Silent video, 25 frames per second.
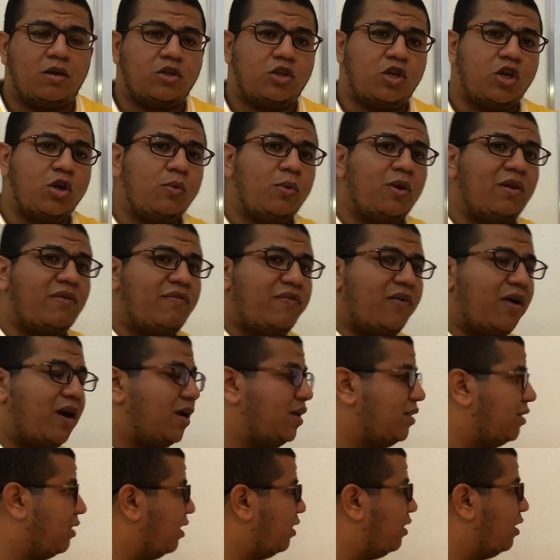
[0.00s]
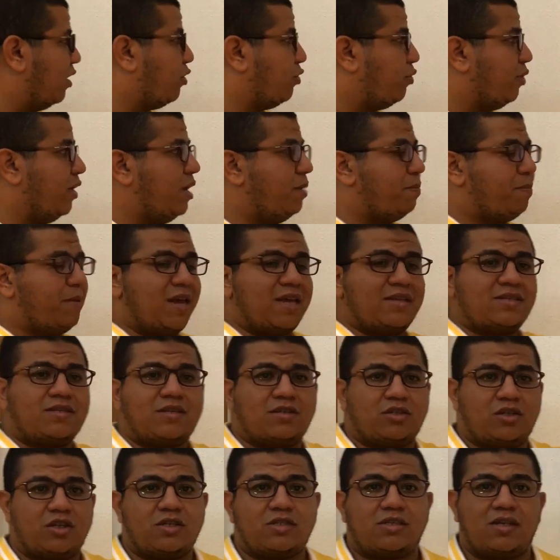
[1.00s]
You will find that the three
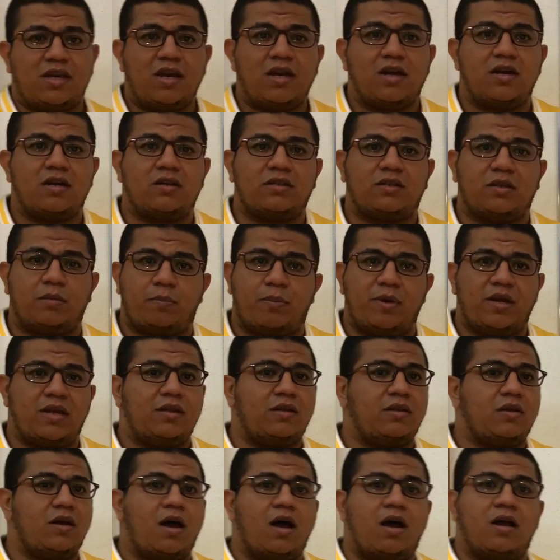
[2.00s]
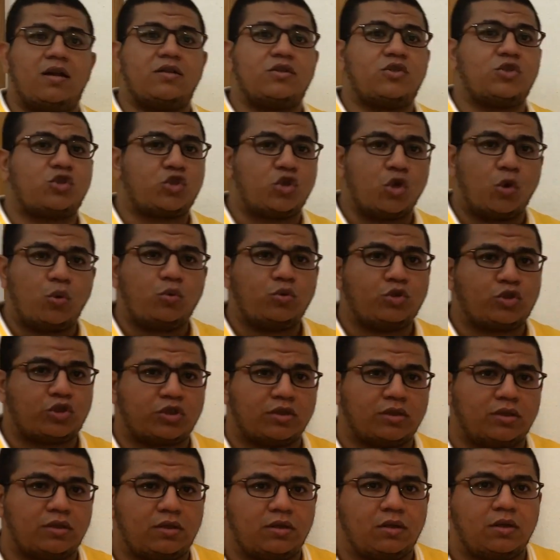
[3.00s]
passages here depend on
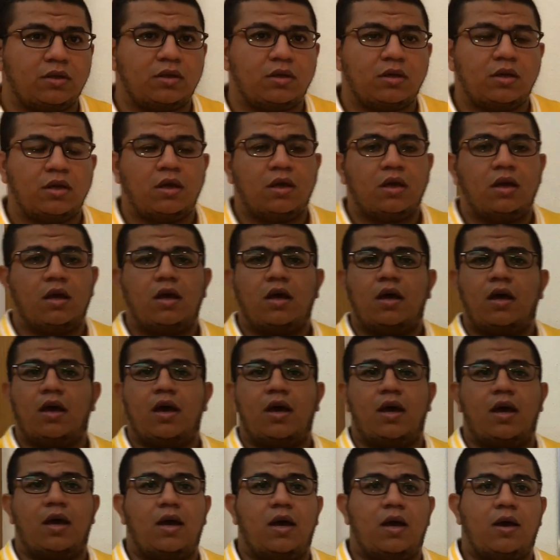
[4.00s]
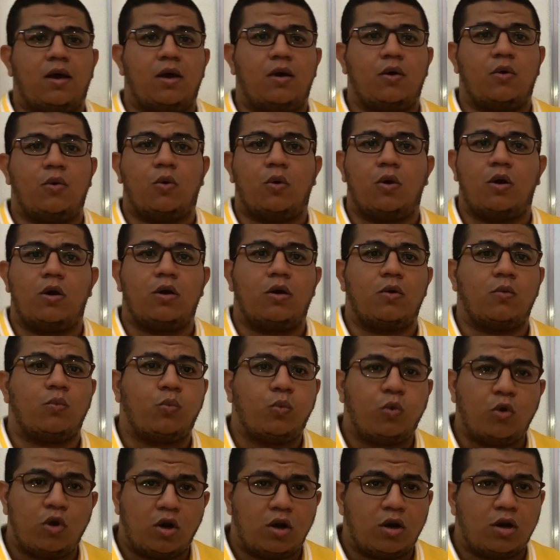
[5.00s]
social or
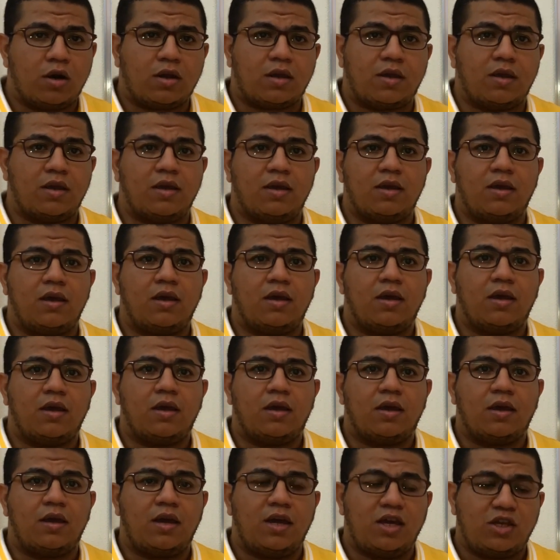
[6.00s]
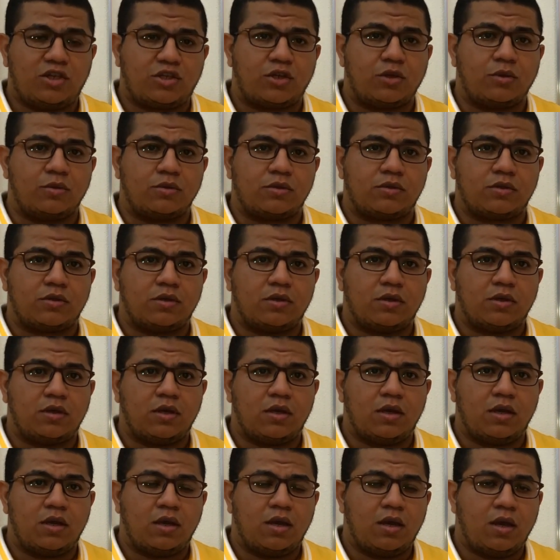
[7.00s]
work issues,
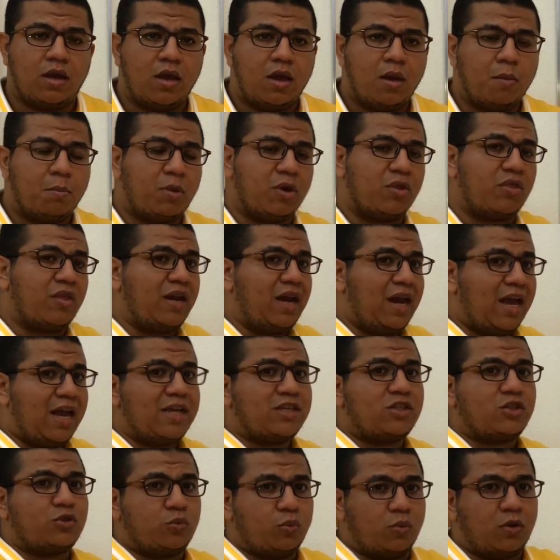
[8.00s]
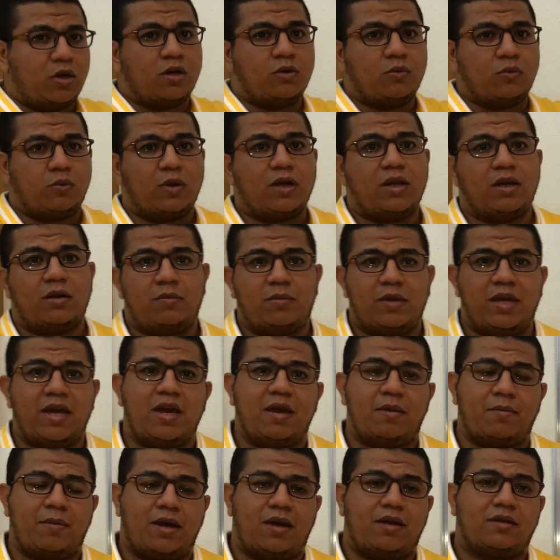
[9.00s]
but the last one will
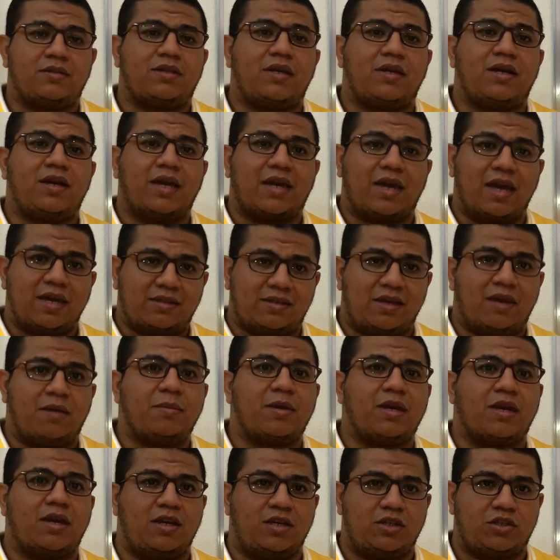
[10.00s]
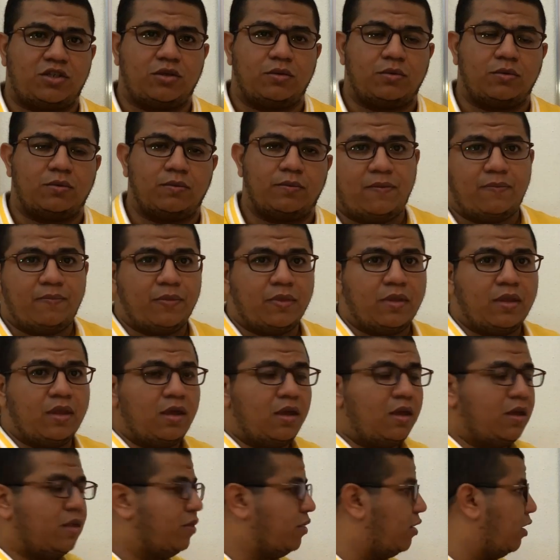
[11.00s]
be about an academic issue.
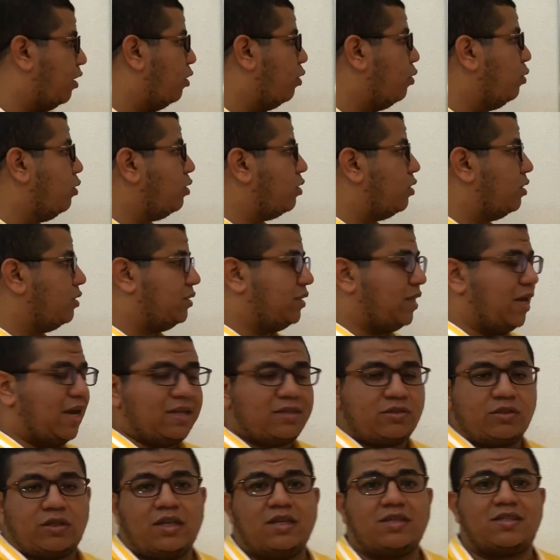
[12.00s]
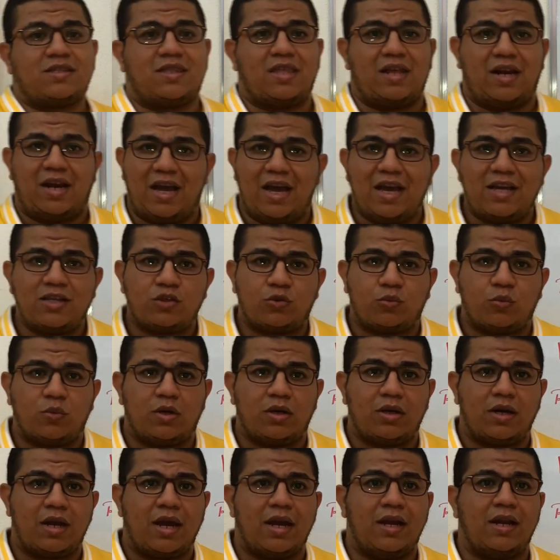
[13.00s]
The longer text is the last
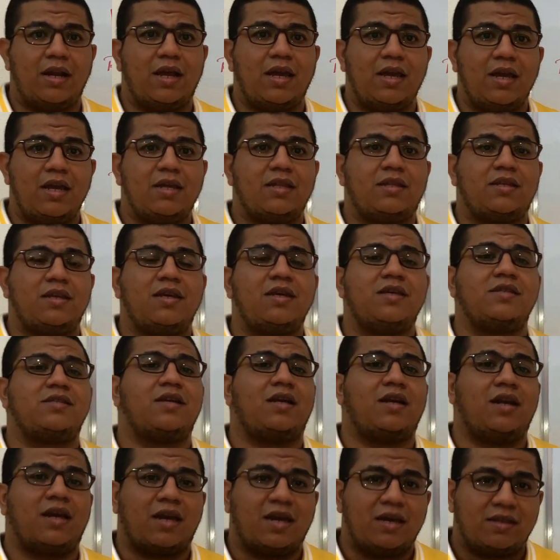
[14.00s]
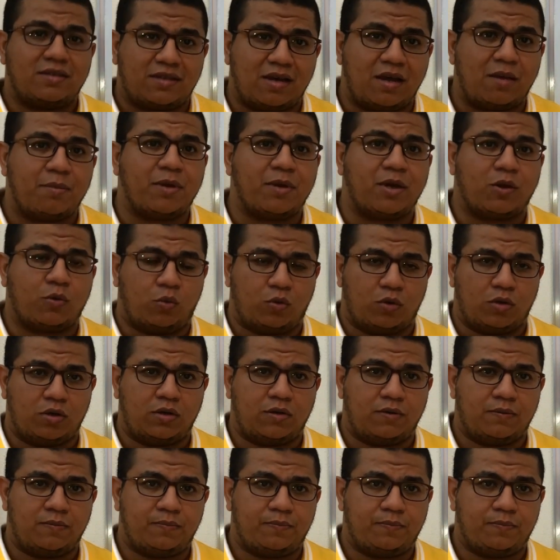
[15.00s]
one, and it is an academic one.